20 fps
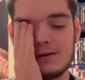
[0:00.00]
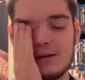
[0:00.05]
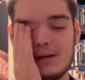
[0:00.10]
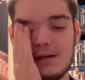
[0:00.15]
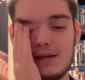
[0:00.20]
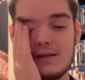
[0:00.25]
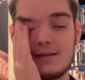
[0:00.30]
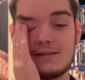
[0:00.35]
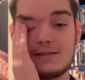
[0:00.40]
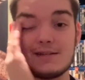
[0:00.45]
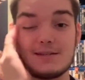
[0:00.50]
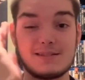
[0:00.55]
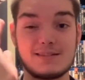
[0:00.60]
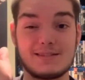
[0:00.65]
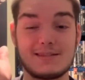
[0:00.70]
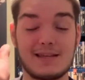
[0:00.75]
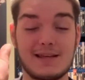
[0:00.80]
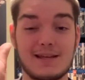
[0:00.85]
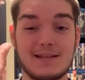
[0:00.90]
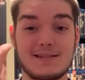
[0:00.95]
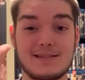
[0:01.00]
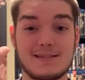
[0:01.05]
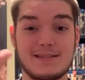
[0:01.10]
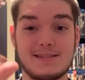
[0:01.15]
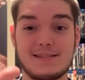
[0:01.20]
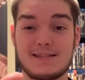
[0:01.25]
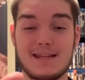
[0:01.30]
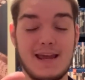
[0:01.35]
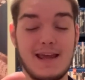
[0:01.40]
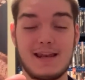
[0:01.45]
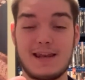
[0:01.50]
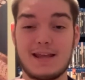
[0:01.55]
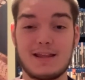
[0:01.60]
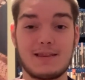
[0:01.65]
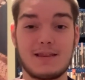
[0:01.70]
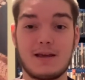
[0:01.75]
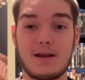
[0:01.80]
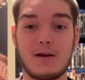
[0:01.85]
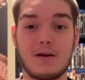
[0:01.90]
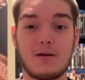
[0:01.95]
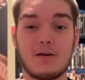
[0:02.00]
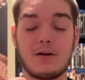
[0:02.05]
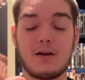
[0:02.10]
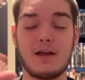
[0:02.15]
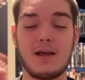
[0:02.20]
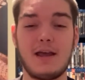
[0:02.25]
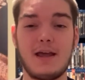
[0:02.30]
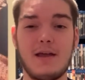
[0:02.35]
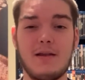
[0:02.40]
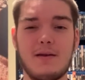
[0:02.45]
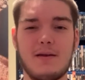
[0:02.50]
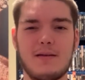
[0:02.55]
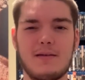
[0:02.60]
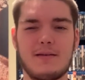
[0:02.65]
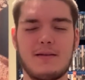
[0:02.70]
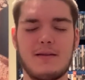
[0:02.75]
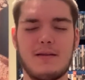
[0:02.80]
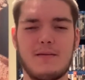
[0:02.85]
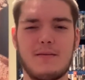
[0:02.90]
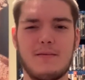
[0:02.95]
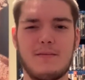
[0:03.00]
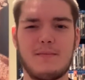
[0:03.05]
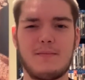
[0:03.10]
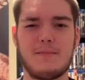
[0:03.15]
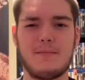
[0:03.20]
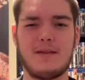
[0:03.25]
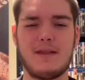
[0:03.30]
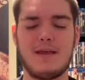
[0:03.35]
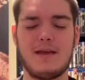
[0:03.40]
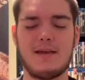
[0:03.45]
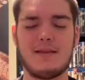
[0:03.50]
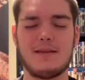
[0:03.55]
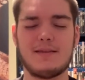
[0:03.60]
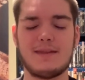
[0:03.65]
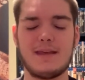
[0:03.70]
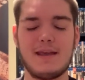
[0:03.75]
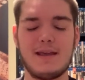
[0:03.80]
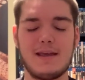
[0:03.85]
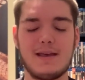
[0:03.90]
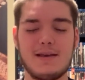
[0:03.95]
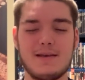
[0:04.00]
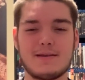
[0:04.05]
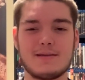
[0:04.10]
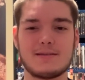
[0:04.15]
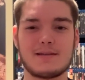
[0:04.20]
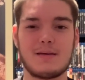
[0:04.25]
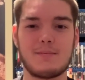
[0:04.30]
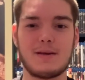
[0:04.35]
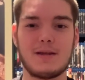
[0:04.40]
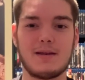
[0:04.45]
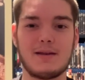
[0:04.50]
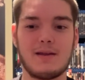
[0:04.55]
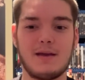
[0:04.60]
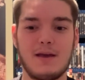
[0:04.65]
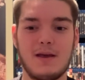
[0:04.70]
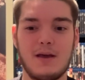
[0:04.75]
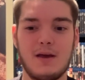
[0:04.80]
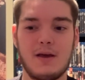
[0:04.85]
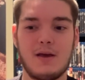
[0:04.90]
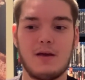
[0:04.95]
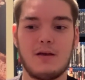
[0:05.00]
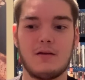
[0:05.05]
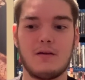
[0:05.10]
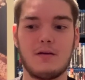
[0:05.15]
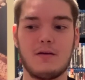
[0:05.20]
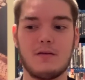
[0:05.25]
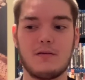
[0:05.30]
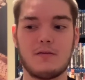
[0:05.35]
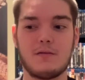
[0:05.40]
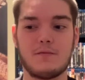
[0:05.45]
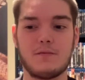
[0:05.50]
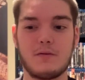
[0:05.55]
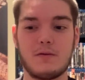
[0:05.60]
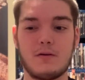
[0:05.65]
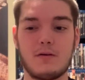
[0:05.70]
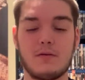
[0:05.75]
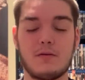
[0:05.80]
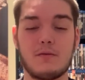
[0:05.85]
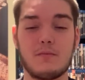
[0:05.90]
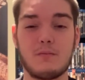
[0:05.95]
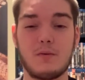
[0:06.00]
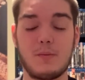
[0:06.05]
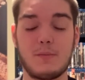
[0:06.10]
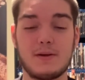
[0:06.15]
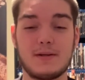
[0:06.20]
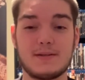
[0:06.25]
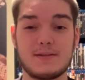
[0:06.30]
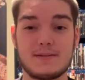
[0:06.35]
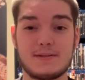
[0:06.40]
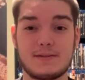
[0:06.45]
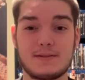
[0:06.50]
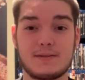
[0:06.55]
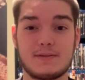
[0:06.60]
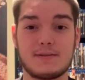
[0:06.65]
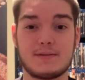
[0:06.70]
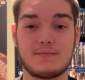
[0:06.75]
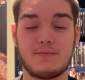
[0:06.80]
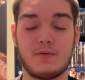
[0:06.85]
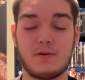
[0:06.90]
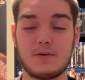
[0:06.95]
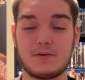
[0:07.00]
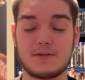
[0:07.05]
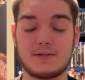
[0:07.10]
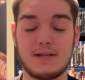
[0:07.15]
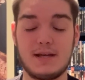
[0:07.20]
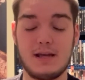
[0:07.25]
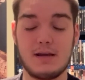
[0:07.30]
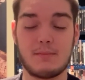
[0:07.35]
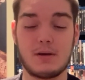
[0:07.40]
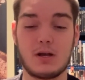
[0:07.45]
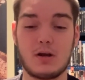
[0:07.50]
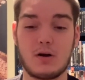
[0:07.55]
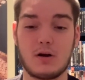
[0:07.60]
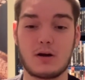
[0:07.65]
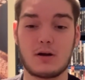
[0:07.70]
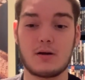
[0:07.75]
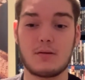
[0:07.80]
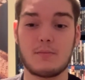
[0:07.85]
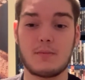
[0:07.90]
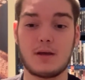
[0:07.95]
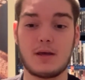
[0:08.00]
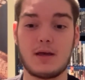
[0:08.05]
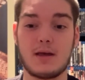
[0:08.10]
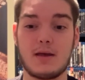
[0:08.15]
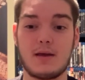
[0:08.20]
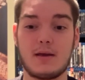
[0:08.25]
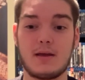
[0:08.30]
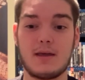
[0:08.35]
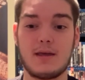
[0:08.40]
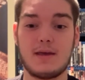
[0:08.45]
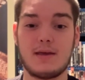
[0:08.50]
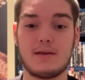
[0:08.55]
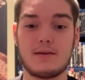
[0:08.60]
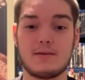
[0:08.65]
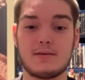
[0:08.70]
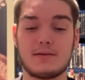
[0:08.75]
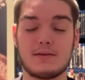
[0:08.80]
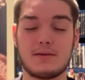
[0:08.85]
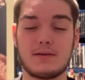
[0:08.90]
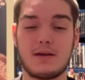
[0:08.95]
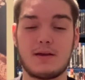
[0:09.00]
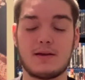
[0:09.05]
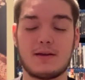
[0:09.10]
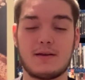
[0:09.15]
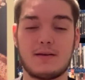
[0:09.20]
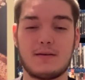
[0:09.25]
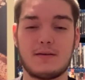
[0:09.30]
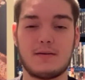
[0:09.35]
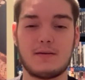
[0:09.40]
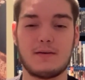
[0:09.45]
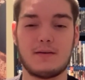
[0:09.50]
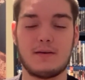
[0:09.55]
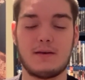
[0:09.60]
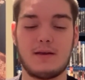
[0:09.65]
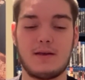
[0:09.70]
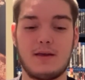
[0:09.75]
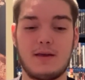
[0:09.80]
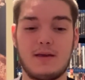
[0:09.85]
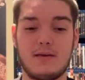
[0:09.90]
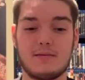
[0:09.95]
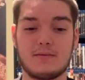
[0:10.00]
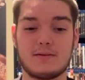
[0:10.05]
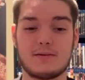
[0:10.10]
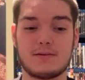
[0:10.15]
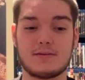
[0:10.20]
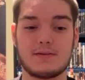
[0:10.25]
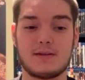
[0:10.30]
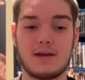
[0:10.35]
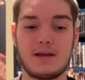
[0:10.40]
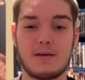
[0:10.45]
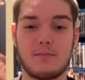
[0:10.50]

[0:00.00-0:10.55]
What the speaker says: he's just like standing there. And the thing is, I mean, when we first see him at Arkham, he just